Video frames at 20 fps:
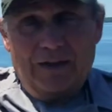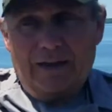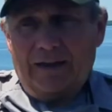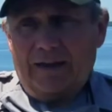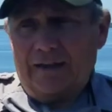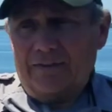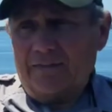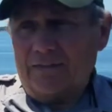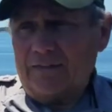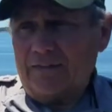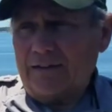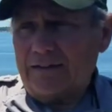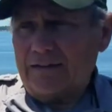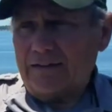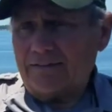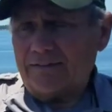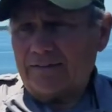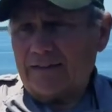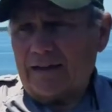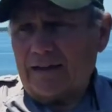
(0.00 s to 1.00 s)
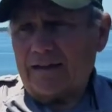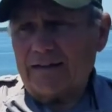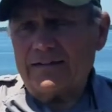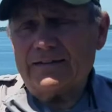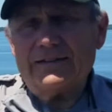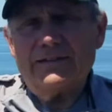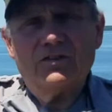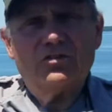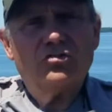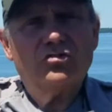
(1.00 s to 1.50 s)
And then they
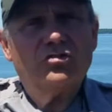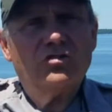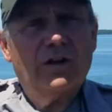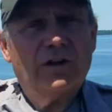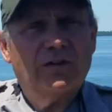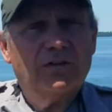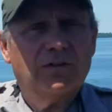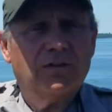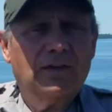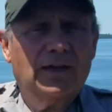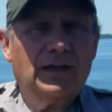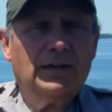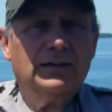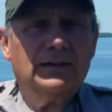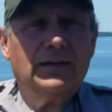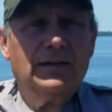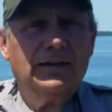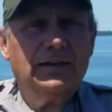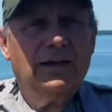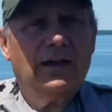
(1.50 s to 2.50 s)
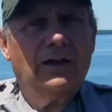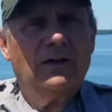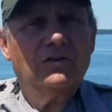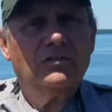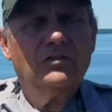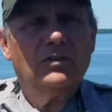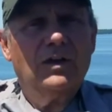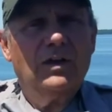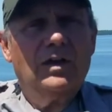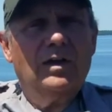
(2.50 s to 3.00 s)
decided to shutter that
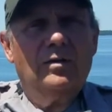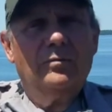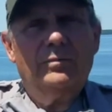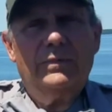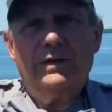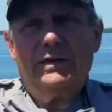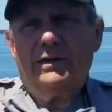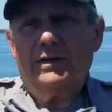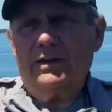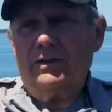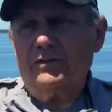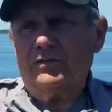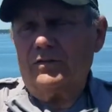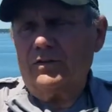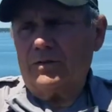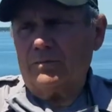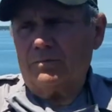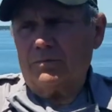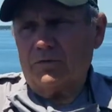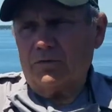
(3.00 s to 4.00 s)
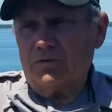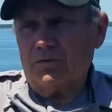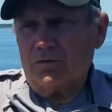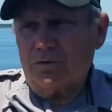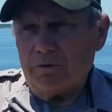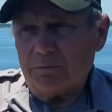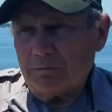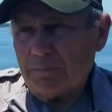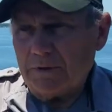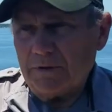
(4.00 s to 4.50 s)
lighthouse because it,
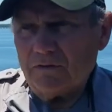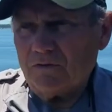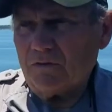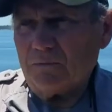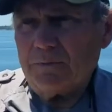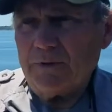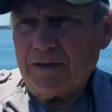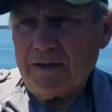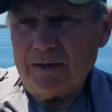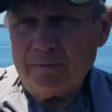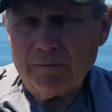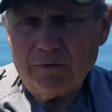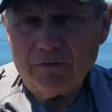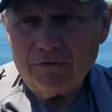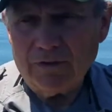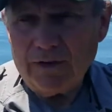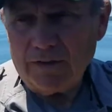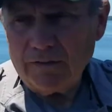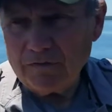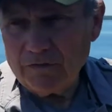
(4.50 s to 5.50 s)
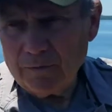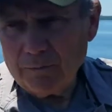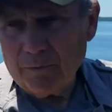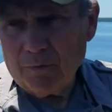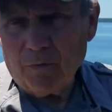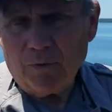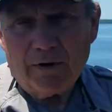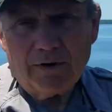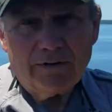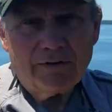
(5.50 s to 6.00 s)
grew, it be, just became of less
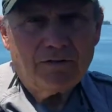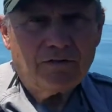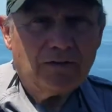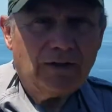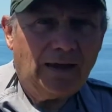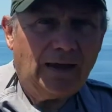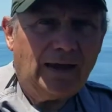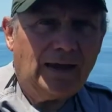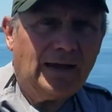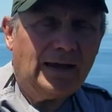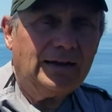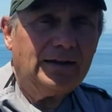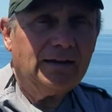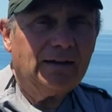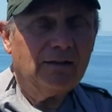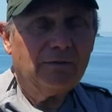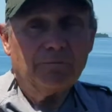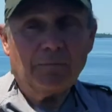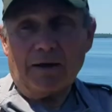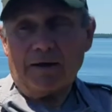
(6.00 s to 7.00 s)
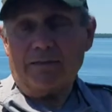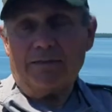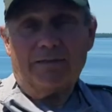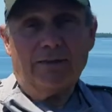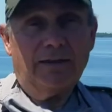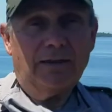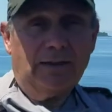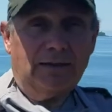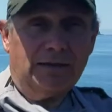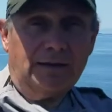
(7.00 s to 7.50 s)
importance. And by
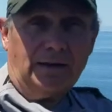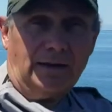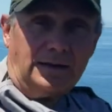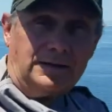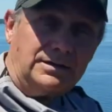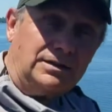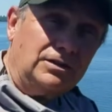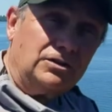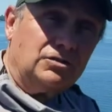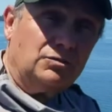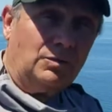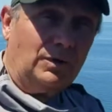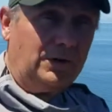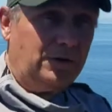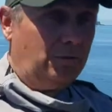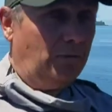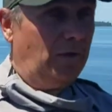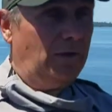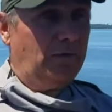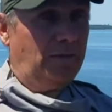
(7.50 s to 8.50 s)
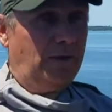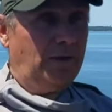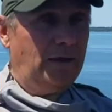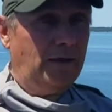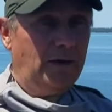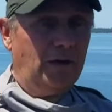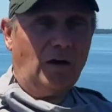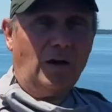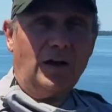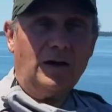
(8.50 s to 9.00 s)
then, 1921, they
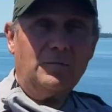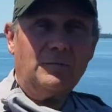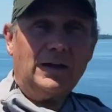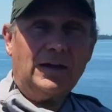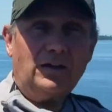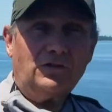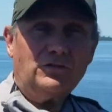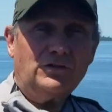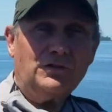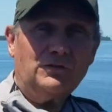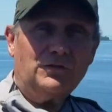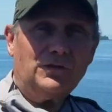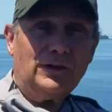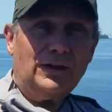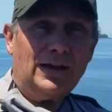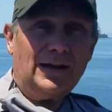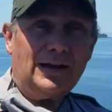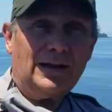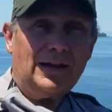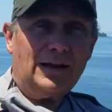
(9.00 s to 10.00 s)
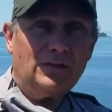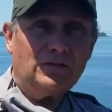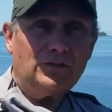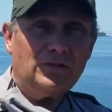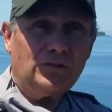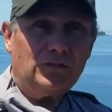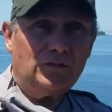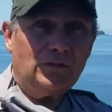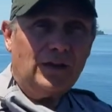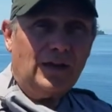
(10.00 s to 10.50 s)
had automation for
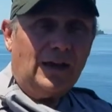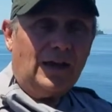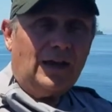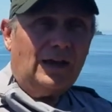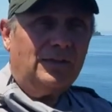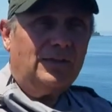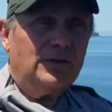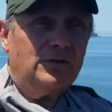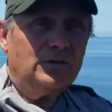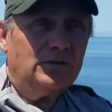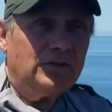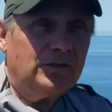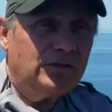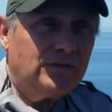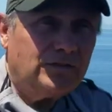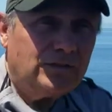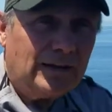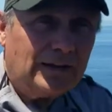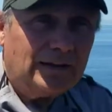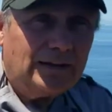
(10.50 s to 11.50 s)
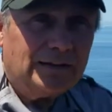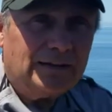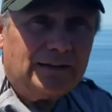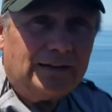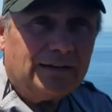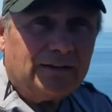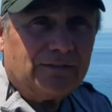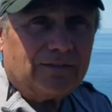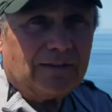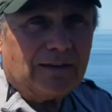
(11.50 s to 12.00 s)
lighthouses. They used
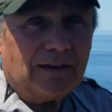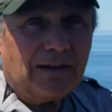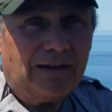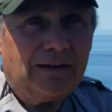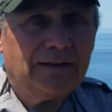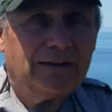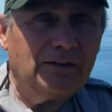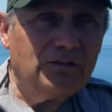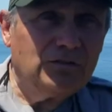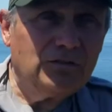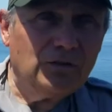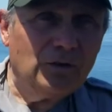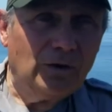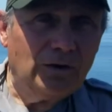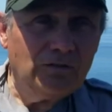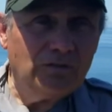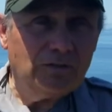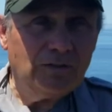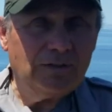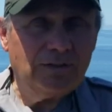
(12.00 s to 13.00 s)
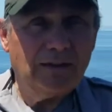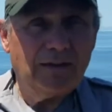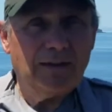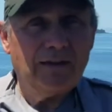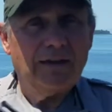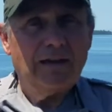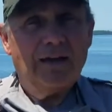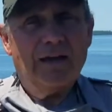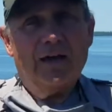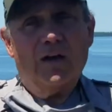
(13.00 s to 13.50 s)
acetylene as the lighting source, and
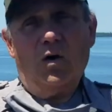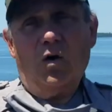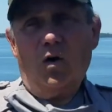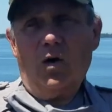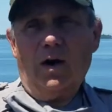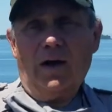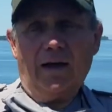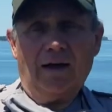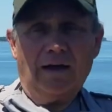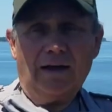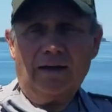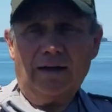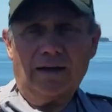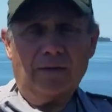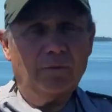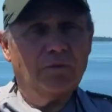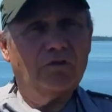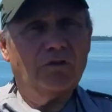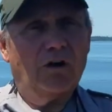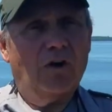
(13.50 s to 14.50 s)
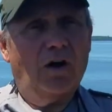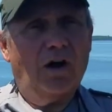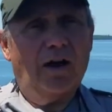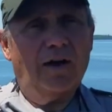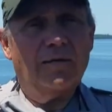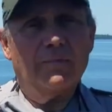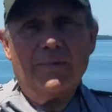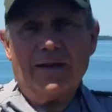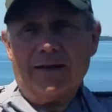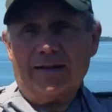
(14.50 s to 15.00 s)
they uh, it was an
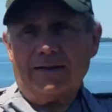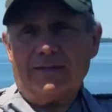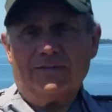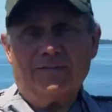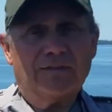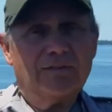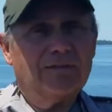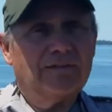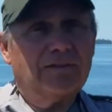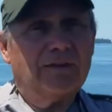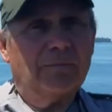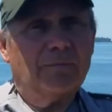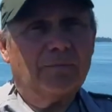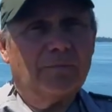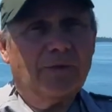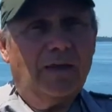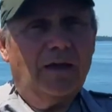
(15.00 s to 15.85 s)
automatic system.